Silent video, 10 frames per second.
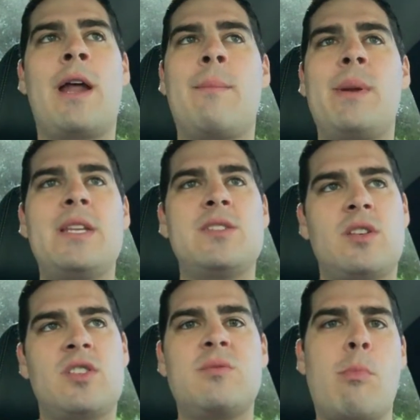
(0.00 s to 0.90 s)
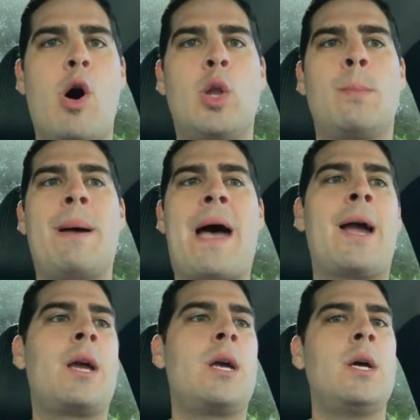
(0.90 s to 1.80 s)
I mean, he's a smaller back,
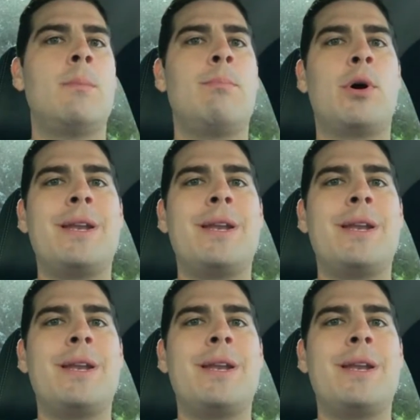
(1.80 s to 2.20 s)
but